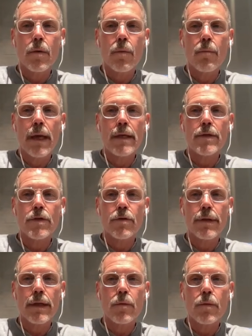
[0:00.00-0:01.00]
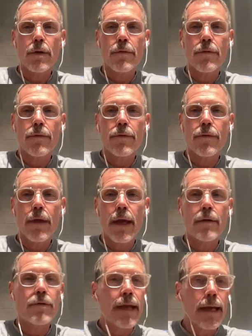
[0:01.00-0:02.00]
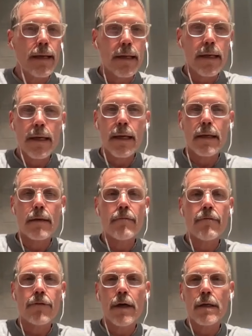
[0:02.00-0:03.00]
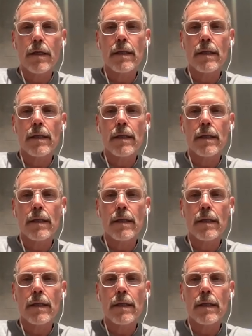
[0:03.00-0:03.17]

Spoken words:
made sure that it was entertaining and fun.